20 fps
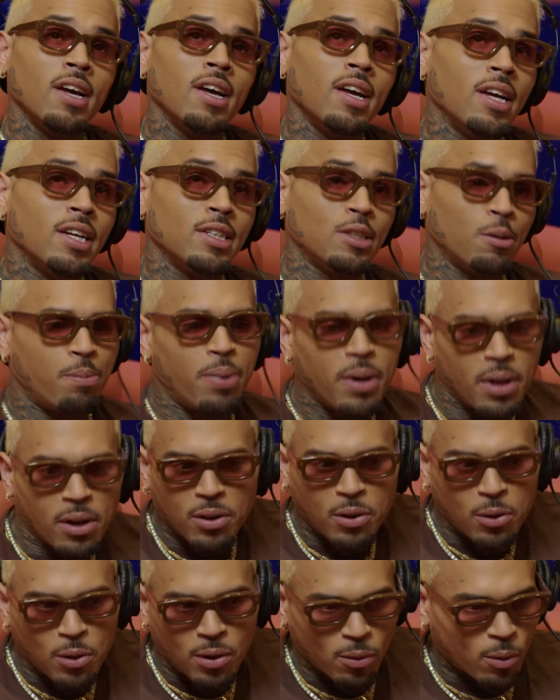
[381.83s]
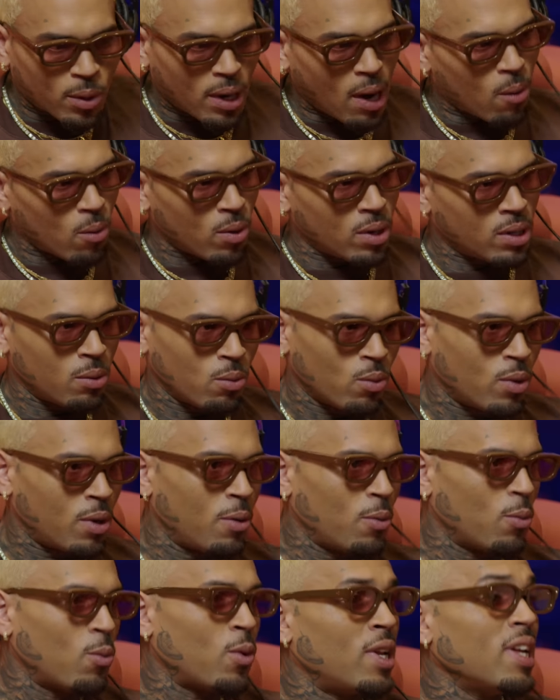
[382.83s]
is the pinnacle of what I want
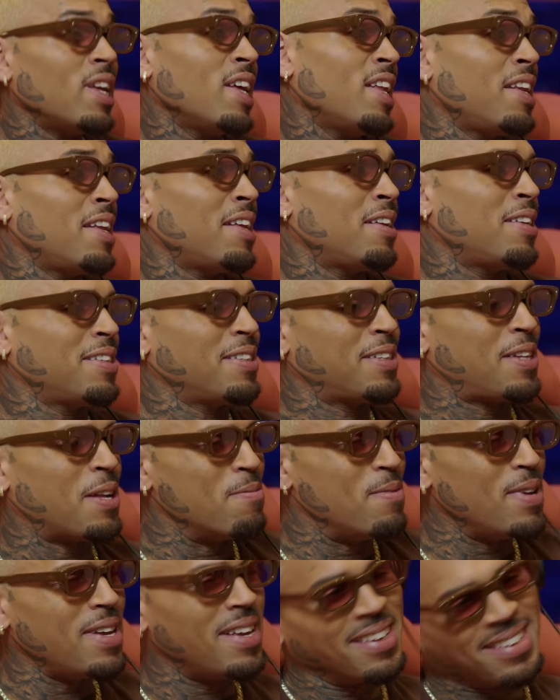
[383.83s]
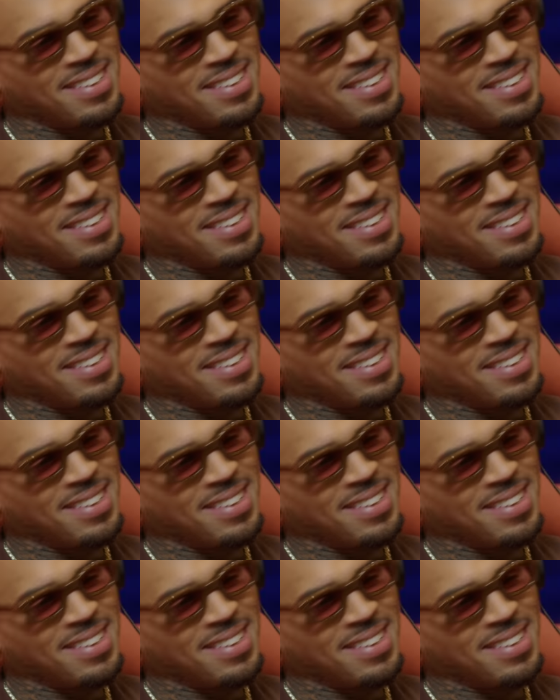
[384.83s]
want want it is to be.